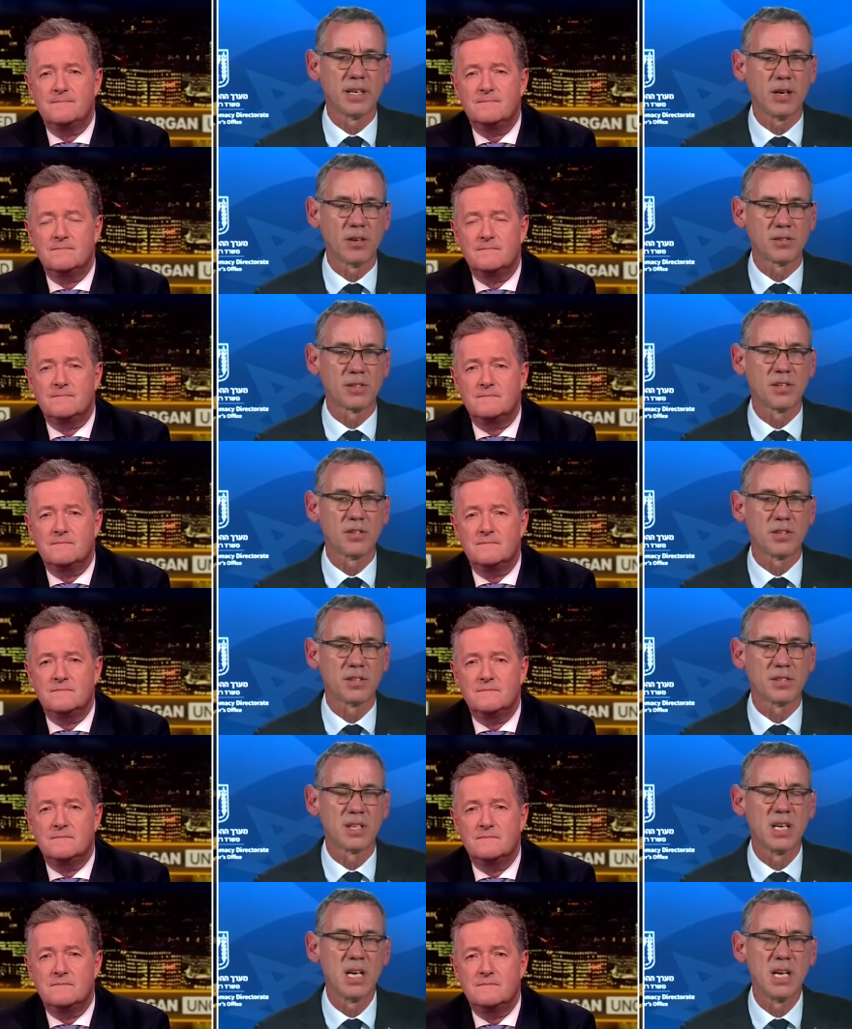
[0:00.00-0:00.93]
Speaker 1: uh, mm.
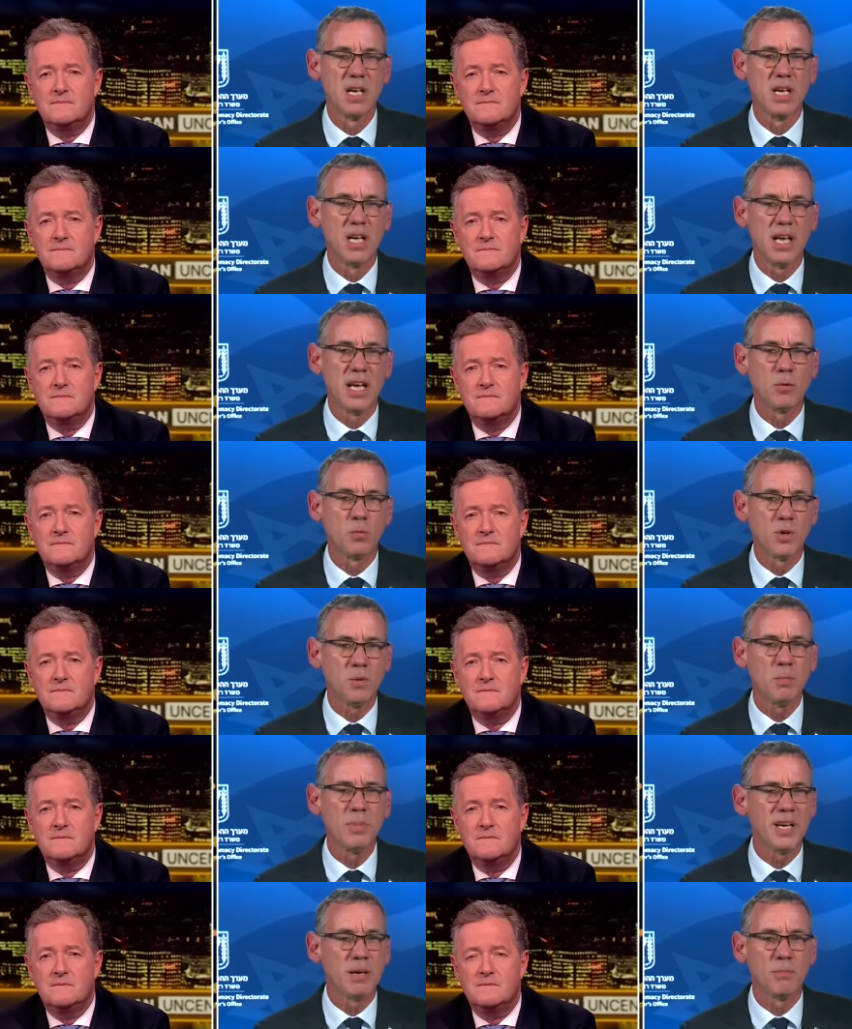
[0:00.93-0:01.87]
hostages. It
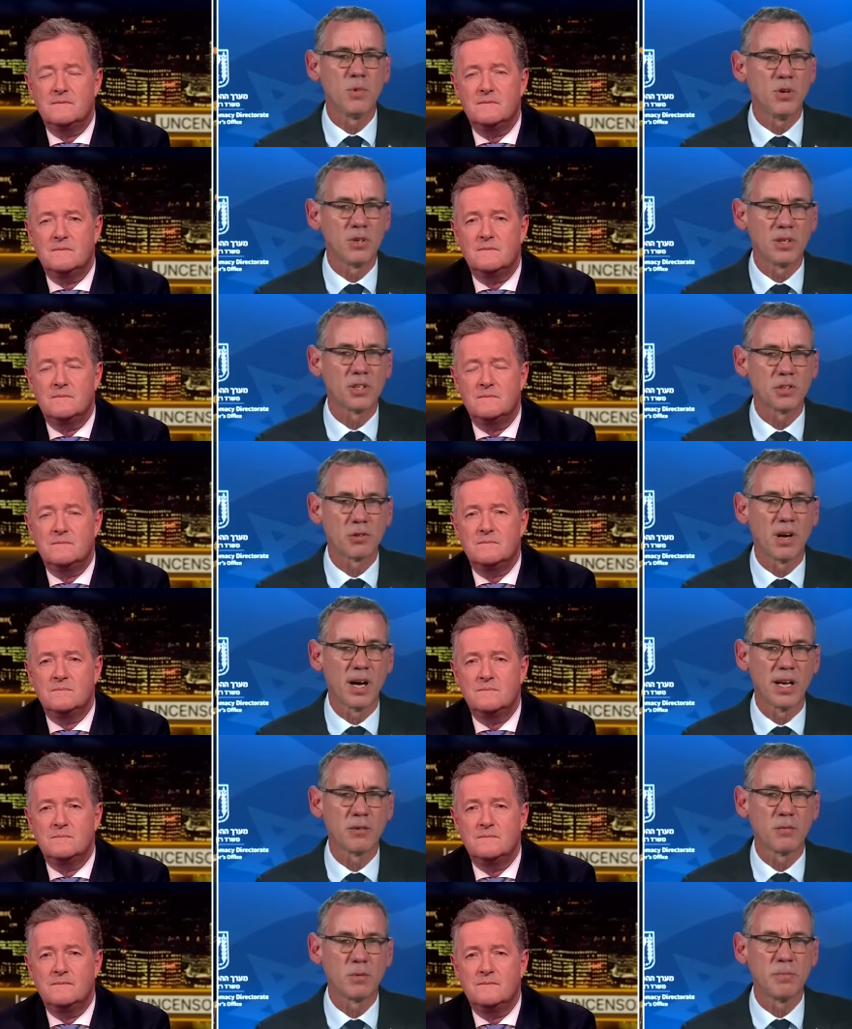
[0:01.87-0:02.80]
wouldn't be a murder
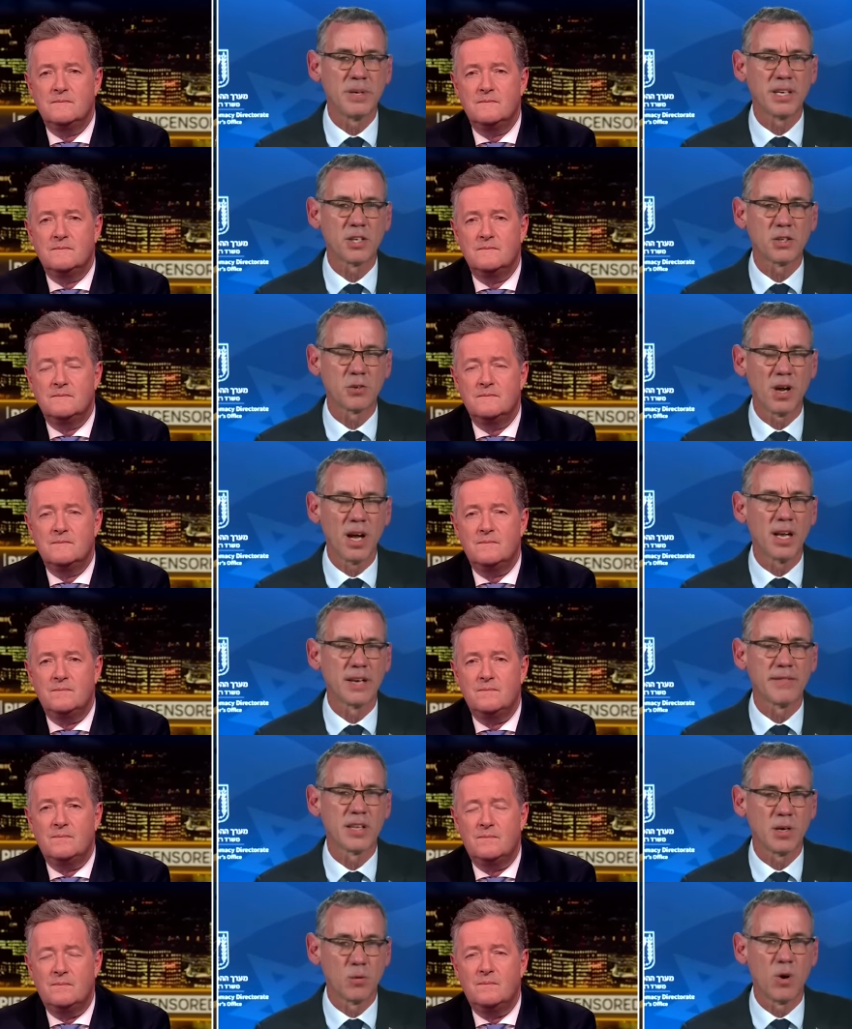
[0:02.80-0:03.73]
trial. It would be a trial
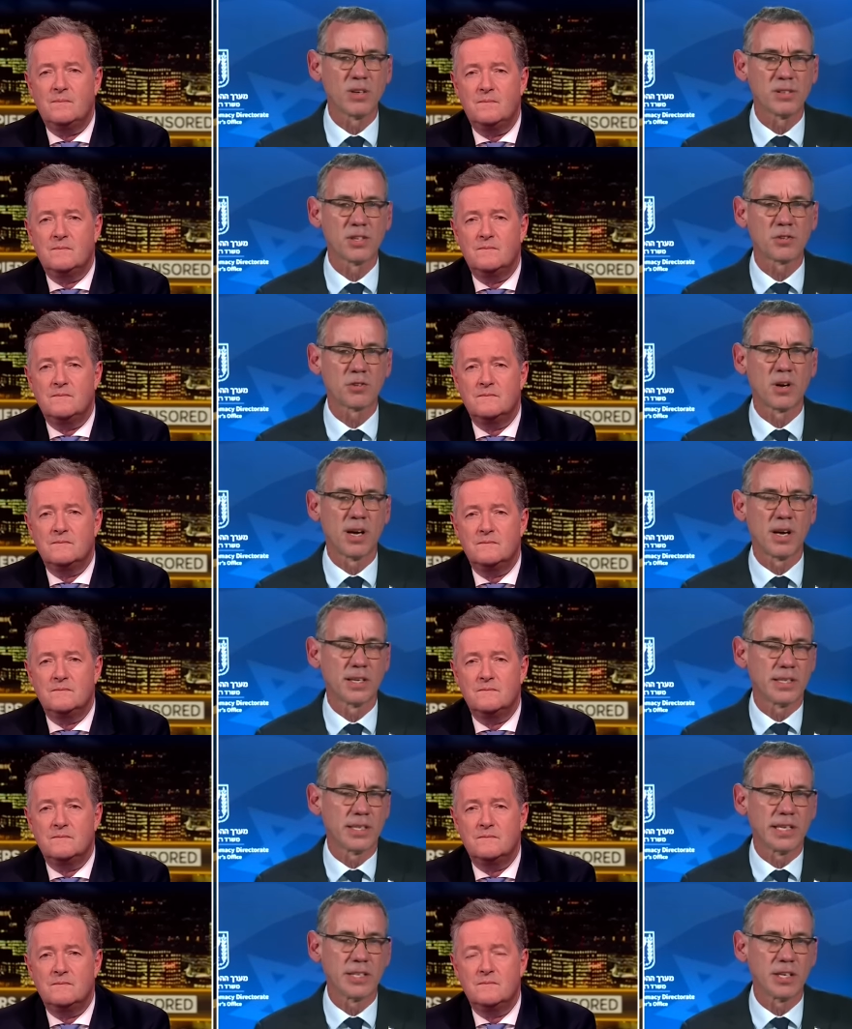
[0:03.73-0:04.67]
if there was a trial,
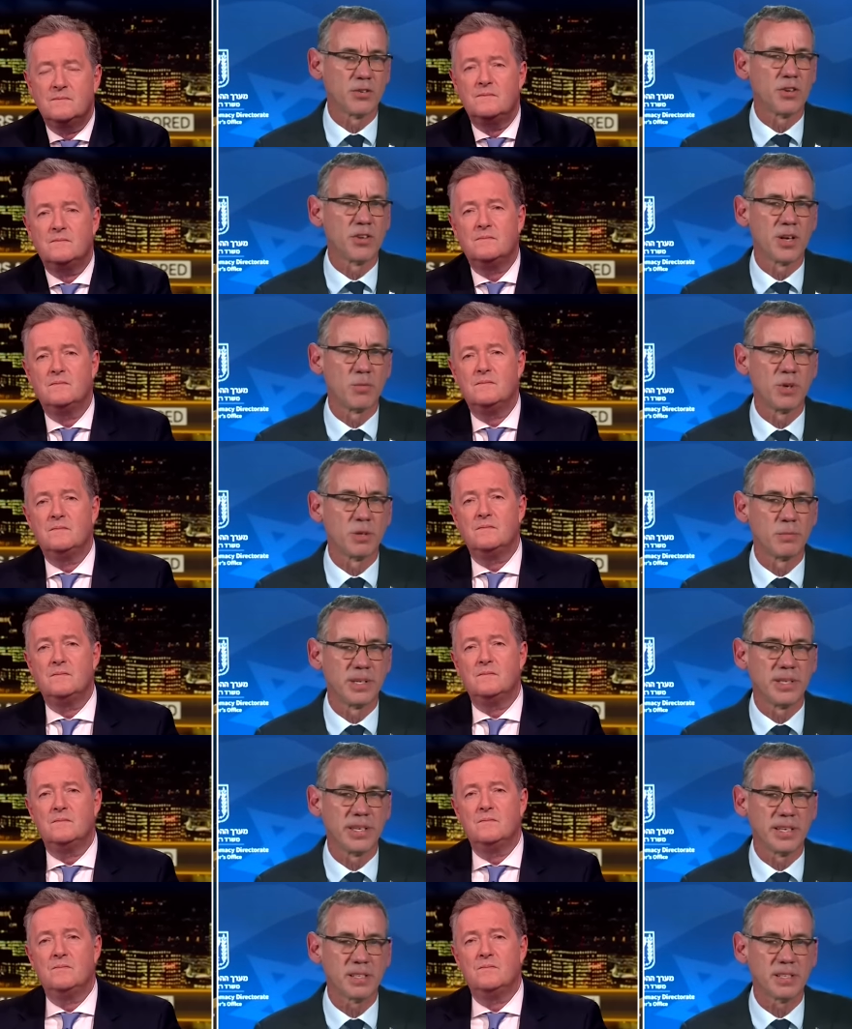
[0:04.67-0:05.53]
and I don't know there will be.